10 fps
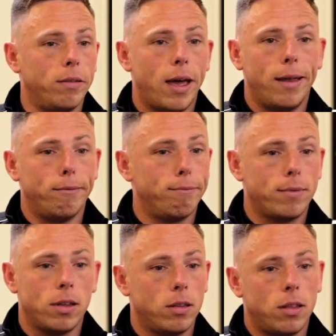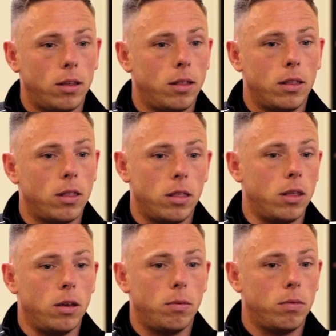in
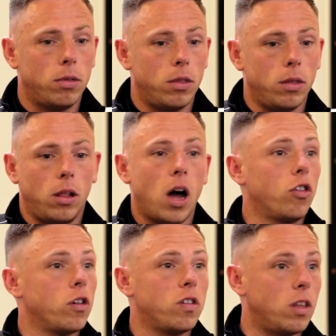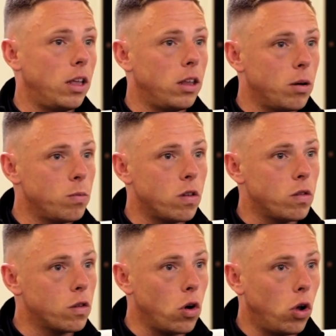the largest stadiums in
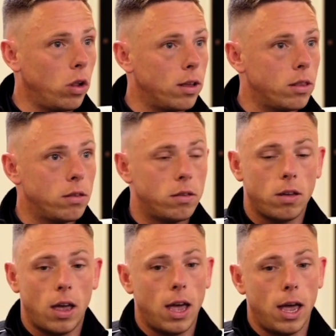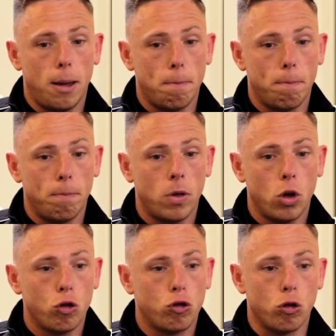Scotland,
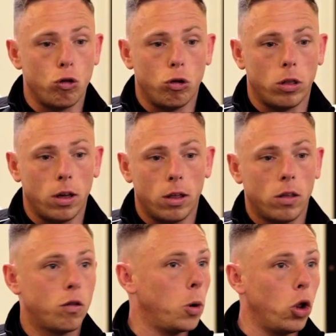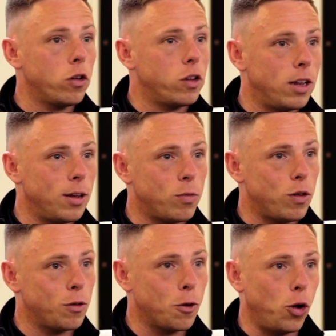to the smaller stadiums
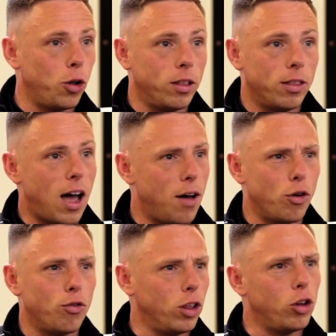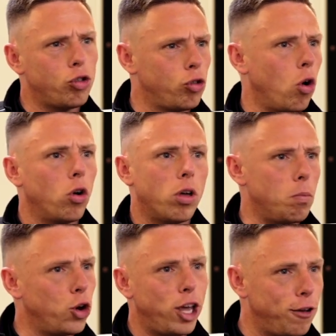in Scotland that have a really strong
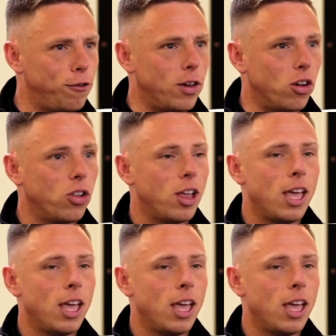community feel.